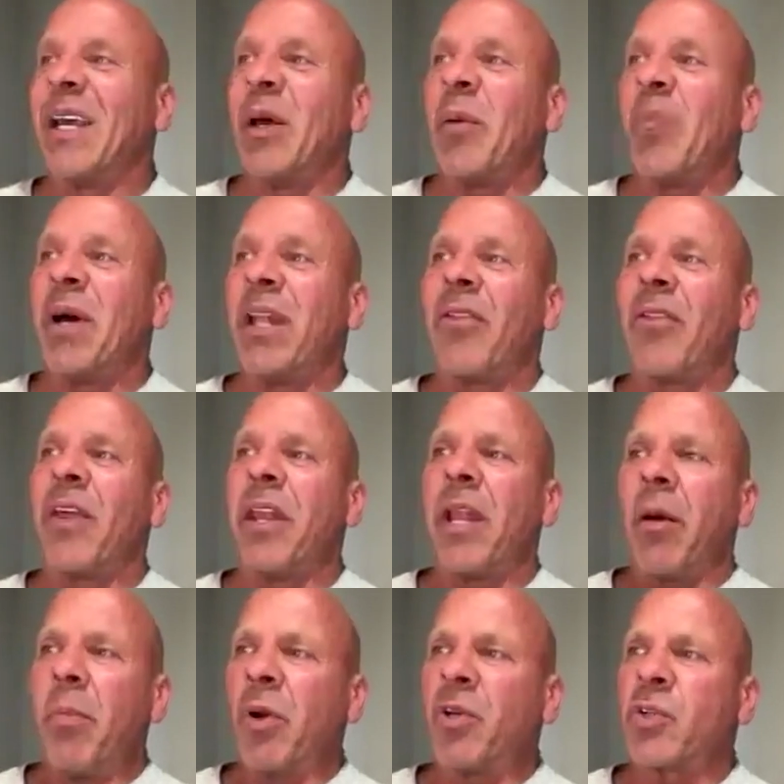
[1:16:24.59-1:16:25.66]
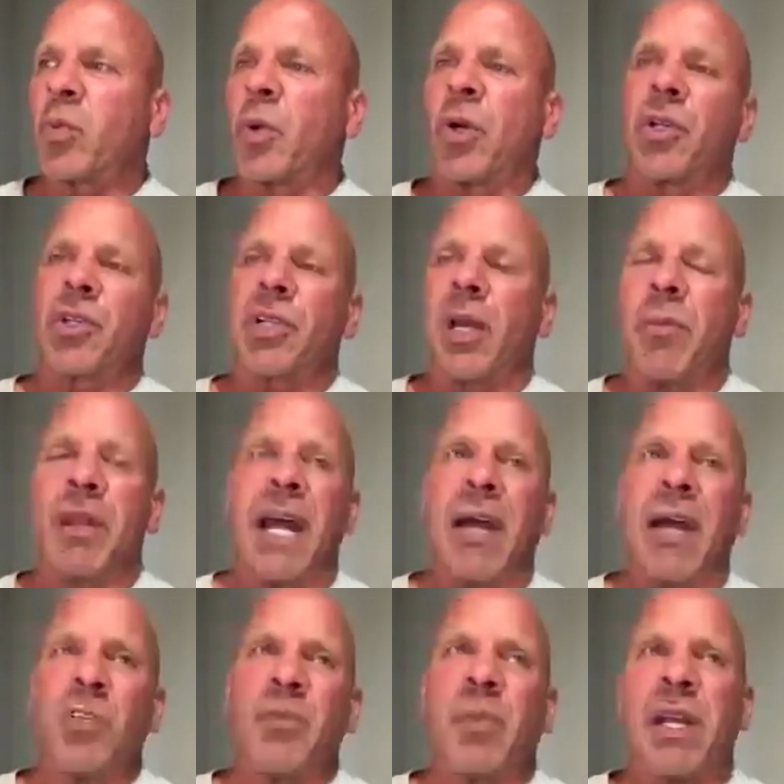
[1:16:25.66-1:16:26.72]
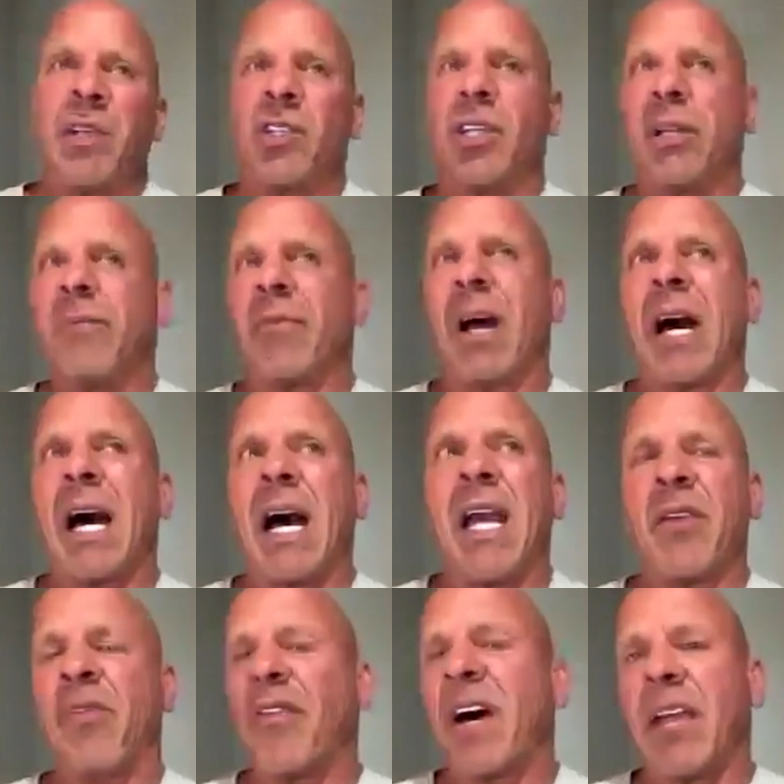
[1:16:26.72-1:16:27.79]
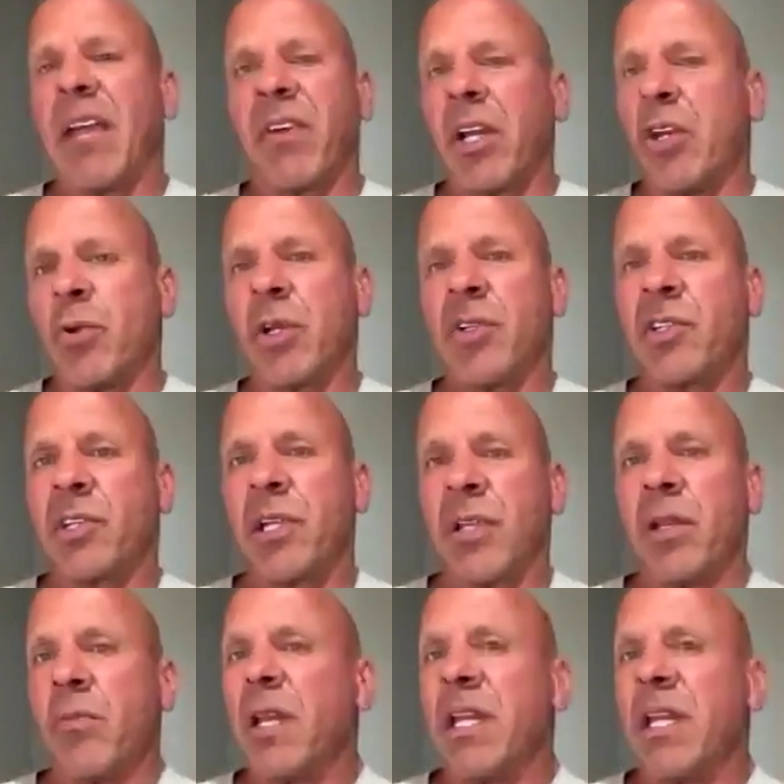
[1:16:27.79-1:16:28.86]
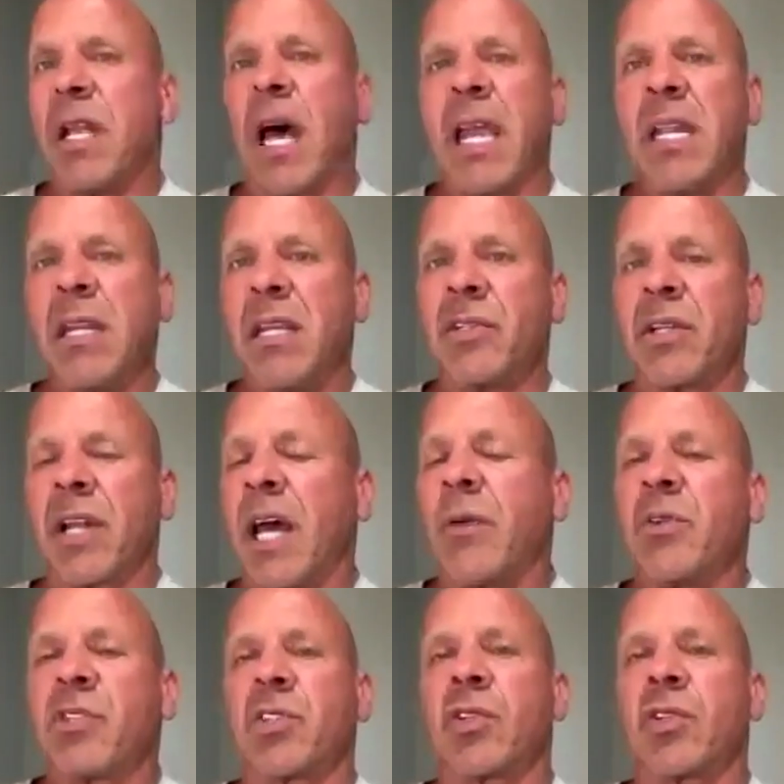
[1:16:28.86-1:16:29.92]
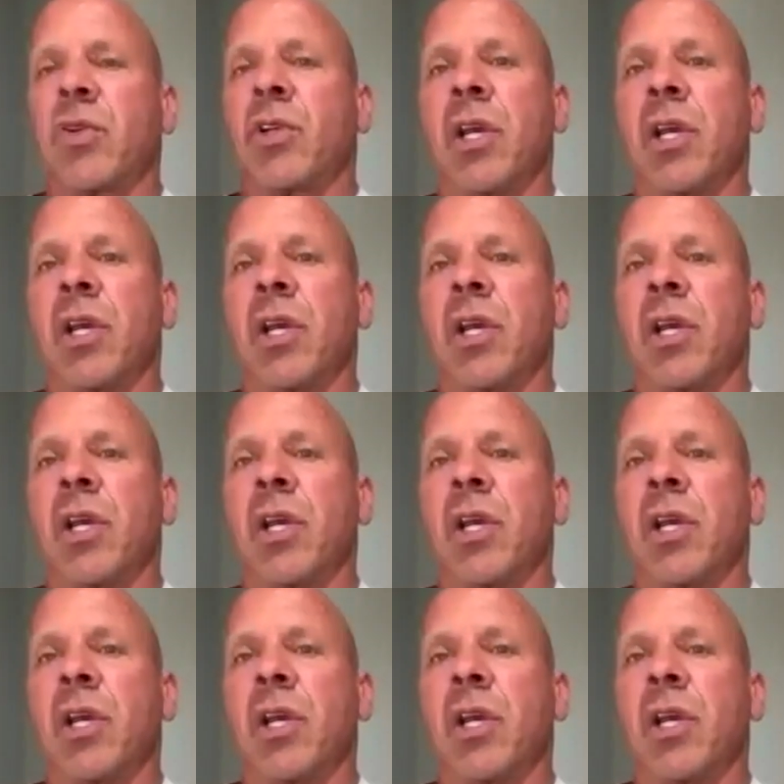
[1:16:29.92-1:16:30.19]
But the numbers weren't, I was benching high 500s in the mid 90s, and I was